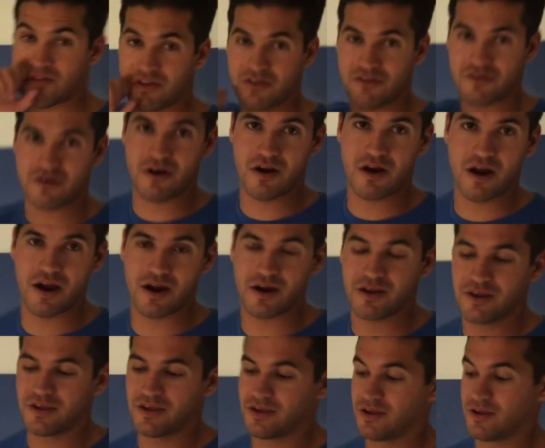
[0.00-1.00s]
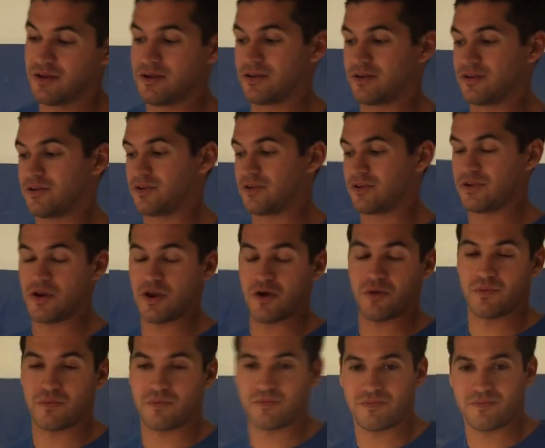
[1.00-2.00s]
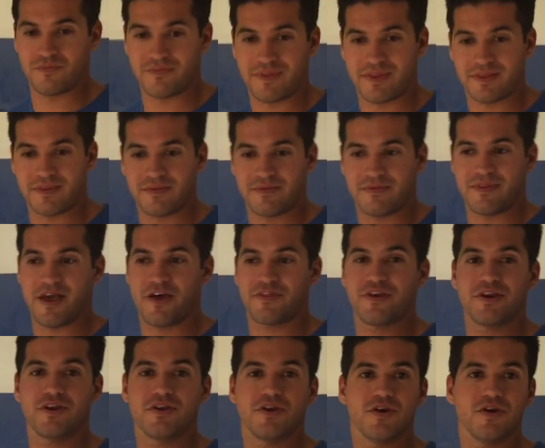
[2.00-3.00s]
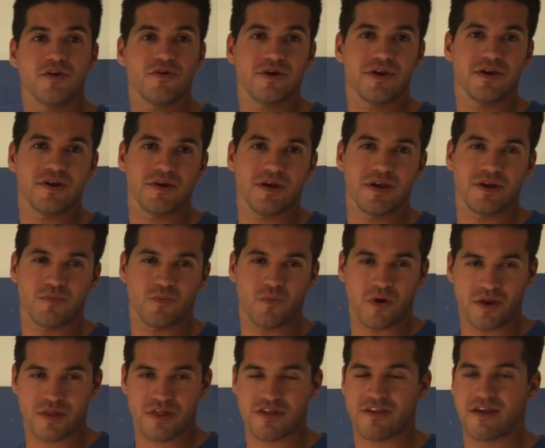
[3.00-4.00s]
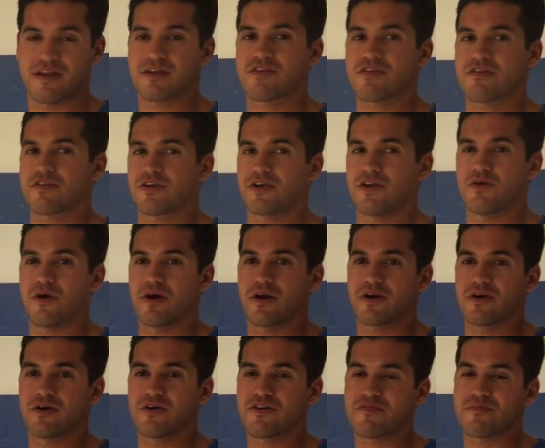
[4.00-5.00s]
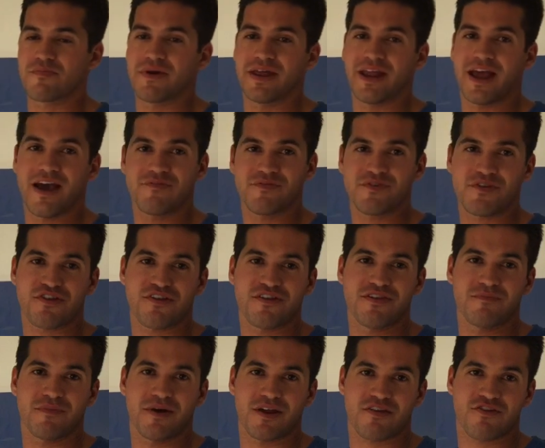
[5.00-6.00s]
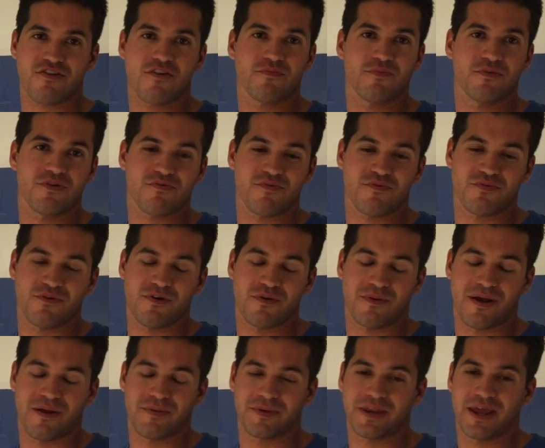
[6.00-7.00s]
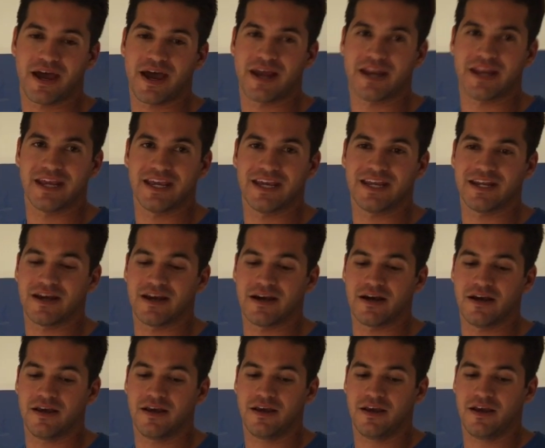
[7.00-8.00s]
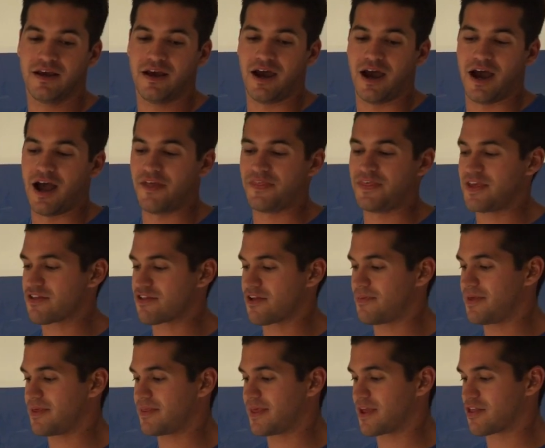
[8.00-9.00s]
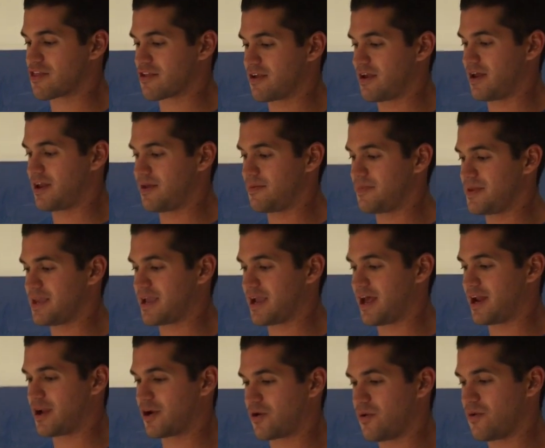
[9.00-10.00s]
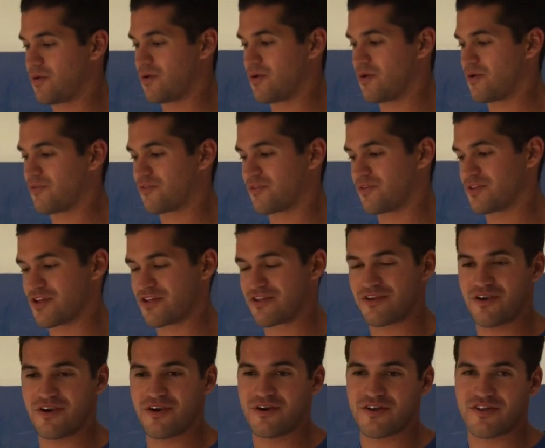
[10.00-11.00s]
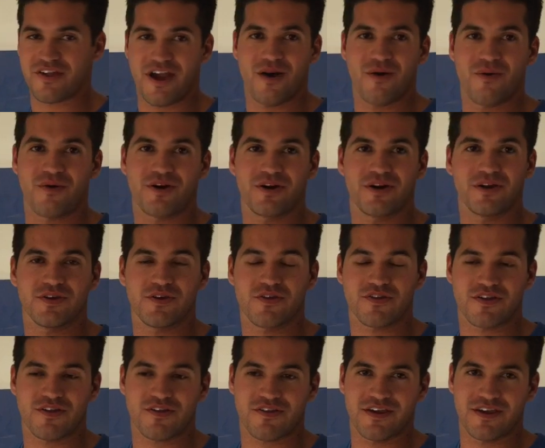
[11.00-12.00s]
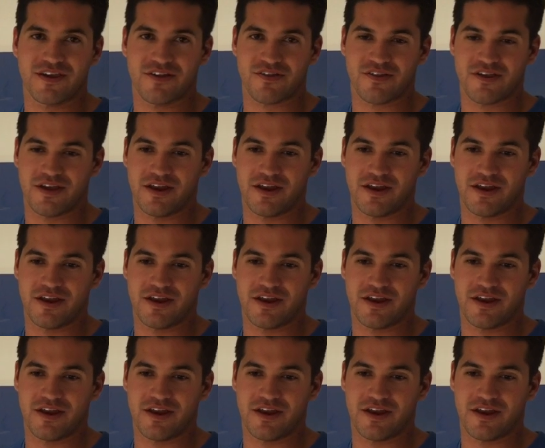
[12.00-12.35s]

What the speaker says: These are, you know, nothing new in one sense, QR codes, but have you seen them on surfboards before? Probably not. And I think something that's going to be kind of cool for this year is how we're going to use these things.